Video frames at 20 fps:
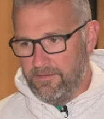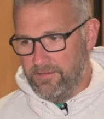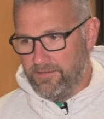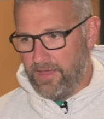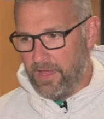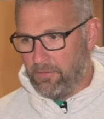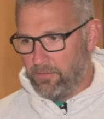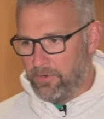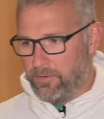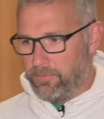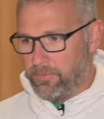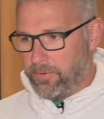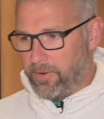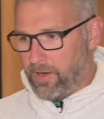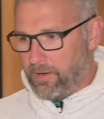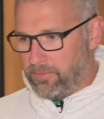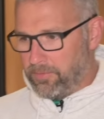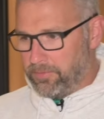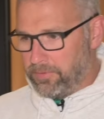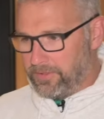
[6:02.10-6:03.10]
That one would
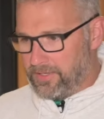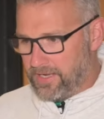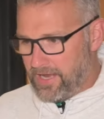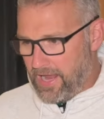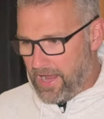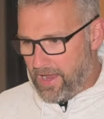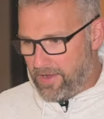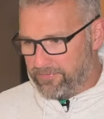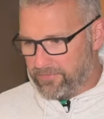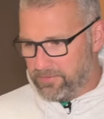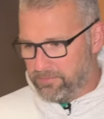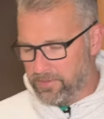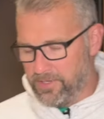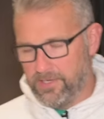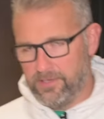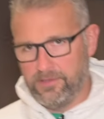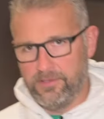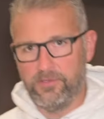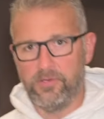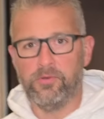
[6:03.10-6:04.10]
probably have to
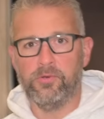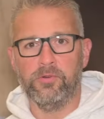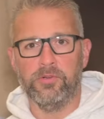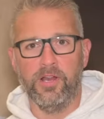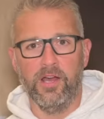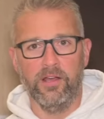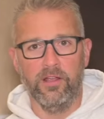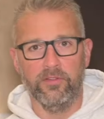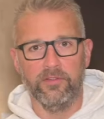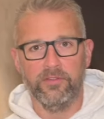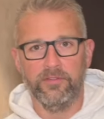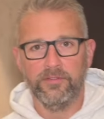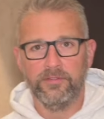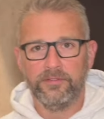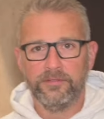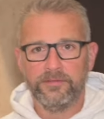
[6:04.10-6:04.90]
be the Goo Goo Dolls.